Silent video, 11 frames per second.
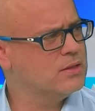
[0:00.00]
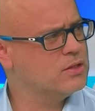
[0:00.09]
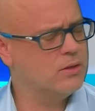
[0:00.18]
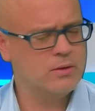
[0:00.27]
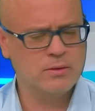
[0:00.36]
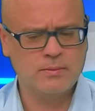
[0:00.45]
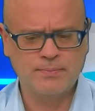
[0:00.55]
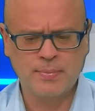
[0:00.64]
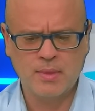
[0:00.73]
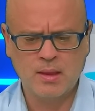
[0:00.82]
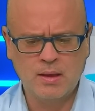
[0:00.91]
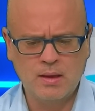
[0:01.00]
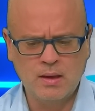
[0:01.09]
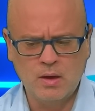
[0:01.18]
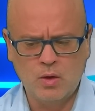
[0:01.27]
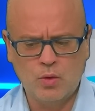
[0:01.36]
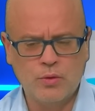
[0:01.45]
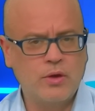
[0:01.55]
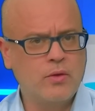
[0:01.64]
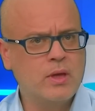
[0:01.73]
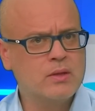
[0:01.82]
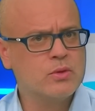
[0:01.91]
So, although
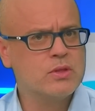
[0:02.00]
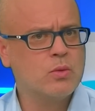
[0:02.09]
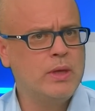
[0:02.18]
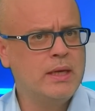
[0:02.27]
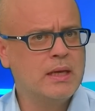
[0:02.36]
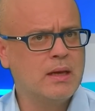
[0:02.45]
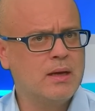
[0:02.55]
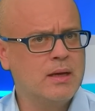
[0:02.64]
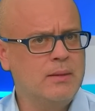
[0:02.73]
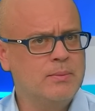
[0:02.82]
that was a weak lineup,